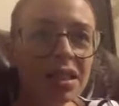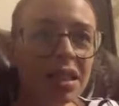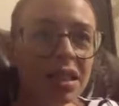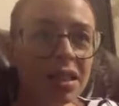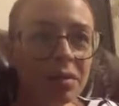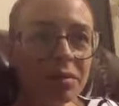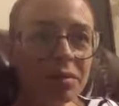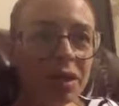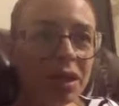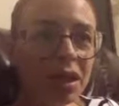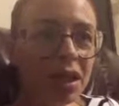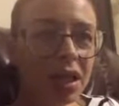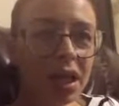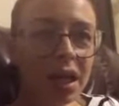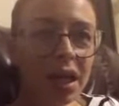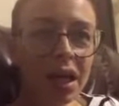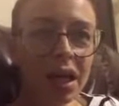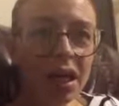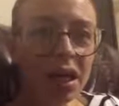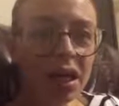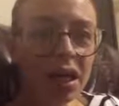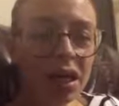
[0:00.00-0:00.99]
can be
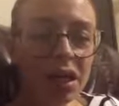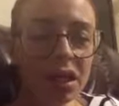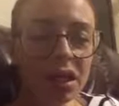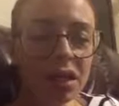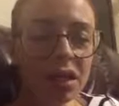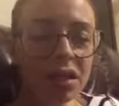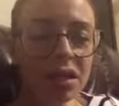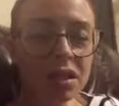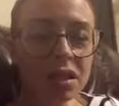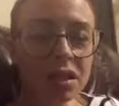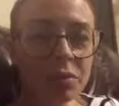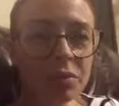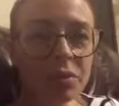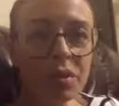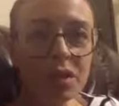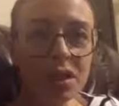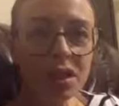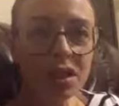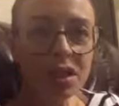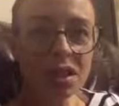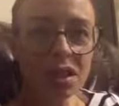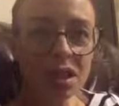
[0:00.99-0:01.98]
like the
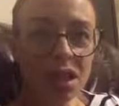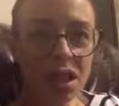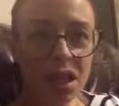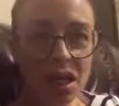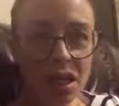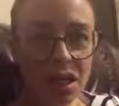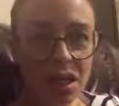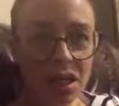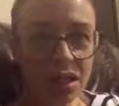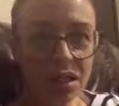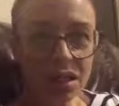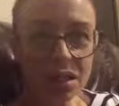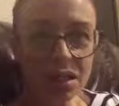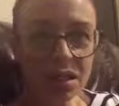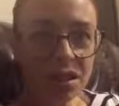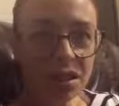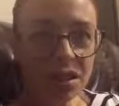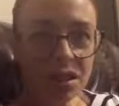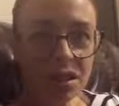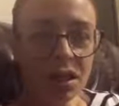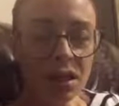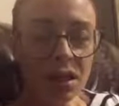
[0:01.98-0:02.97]
simplest
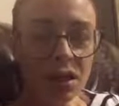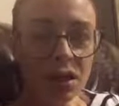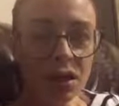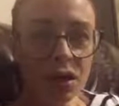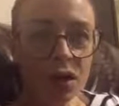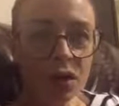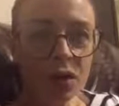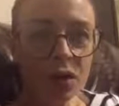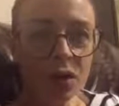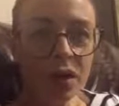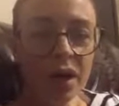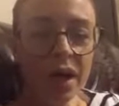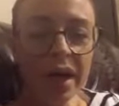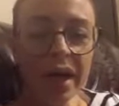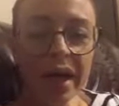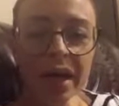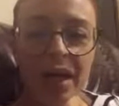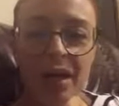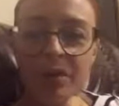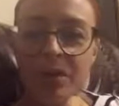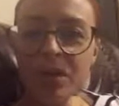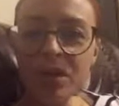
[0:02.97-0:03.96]
things, you know,
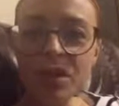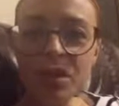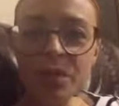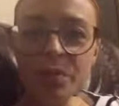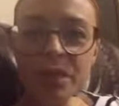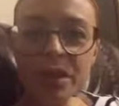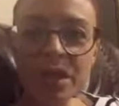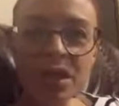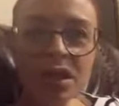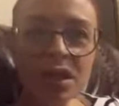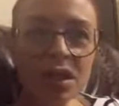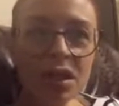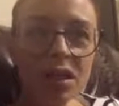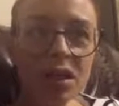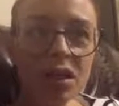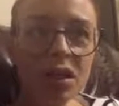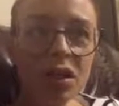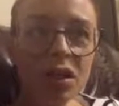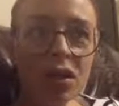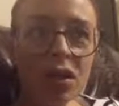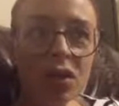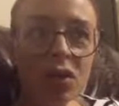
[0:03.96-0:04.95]
it can just be,
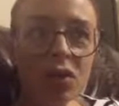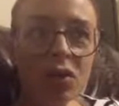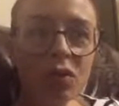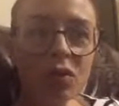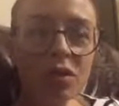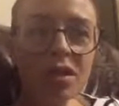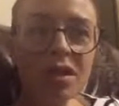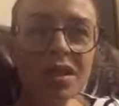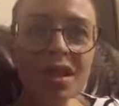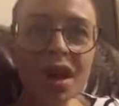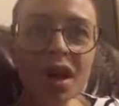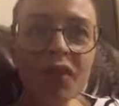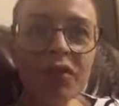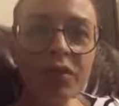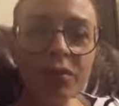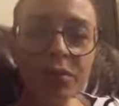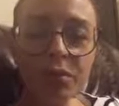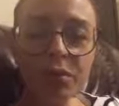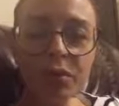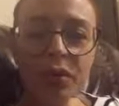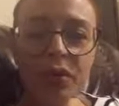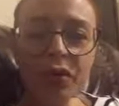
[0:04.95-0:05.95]
you know, self
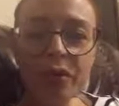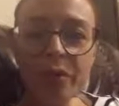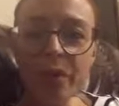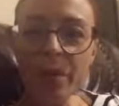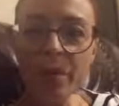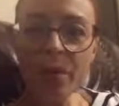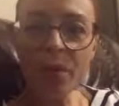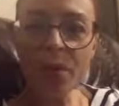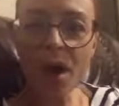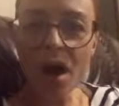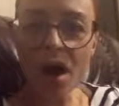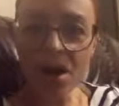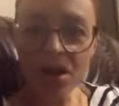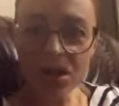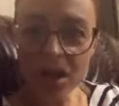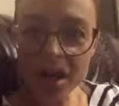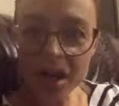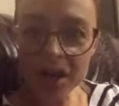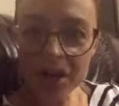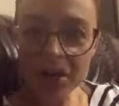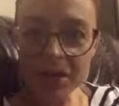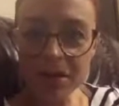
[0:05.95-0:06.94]
improvement
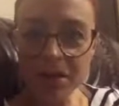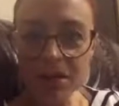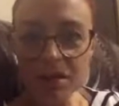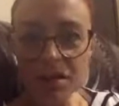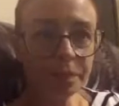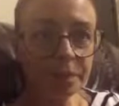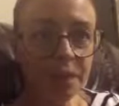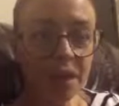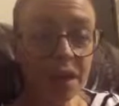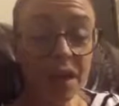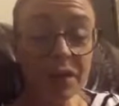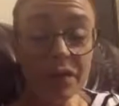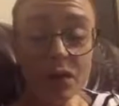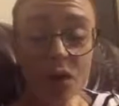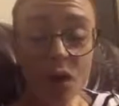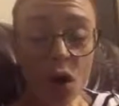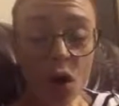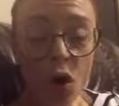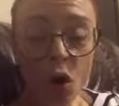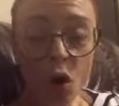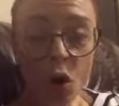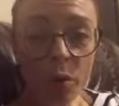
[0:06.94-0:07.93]
projects, even
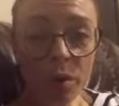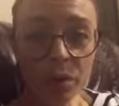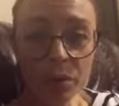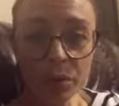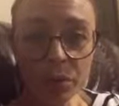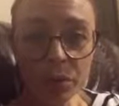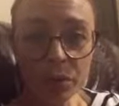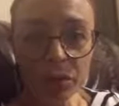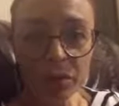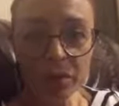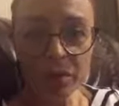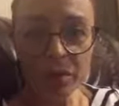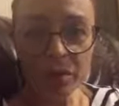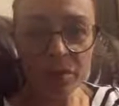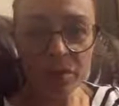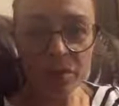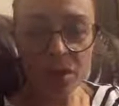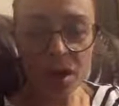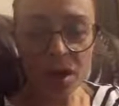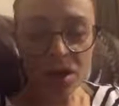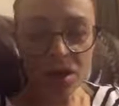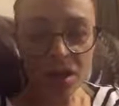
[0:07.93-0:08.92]
home improvement
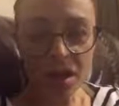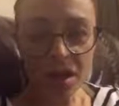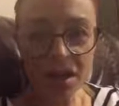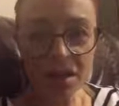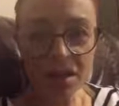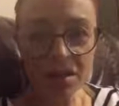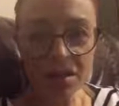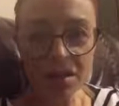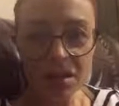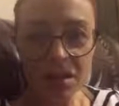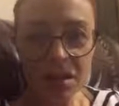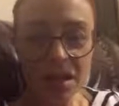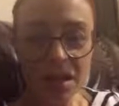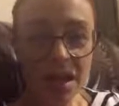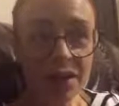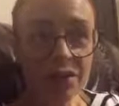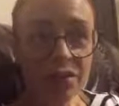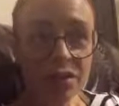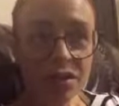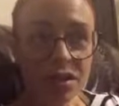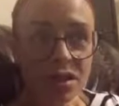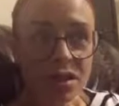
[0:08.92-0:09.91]
projects that
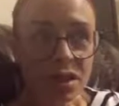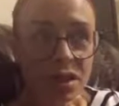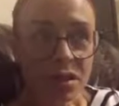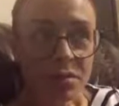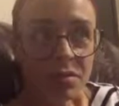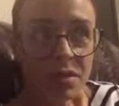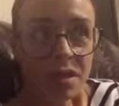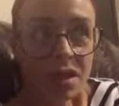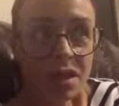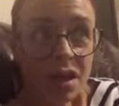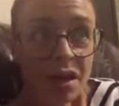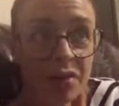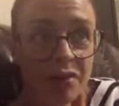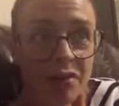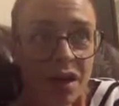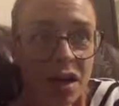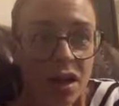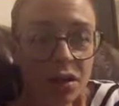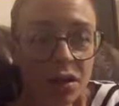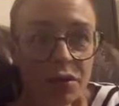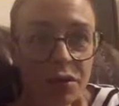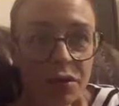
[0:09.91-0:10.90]
never seem to get
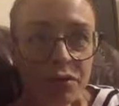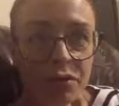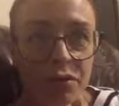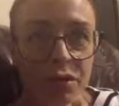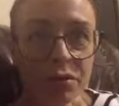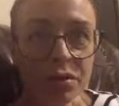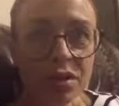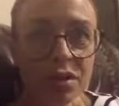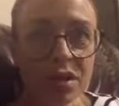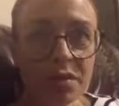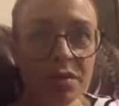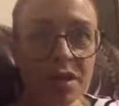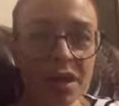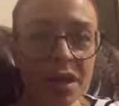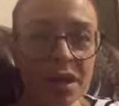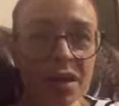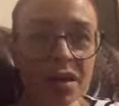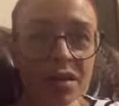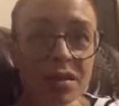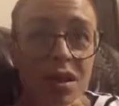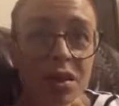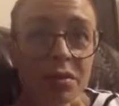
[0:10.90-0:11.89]
followed through. Something
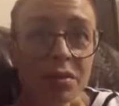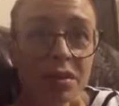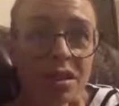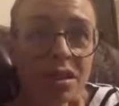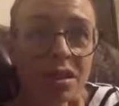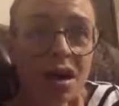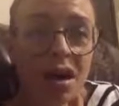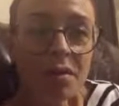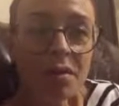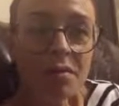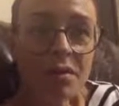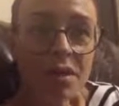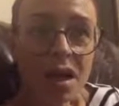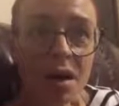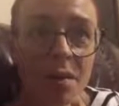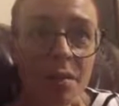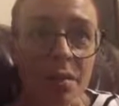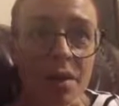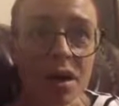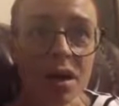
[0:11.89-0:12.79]
else always comes up,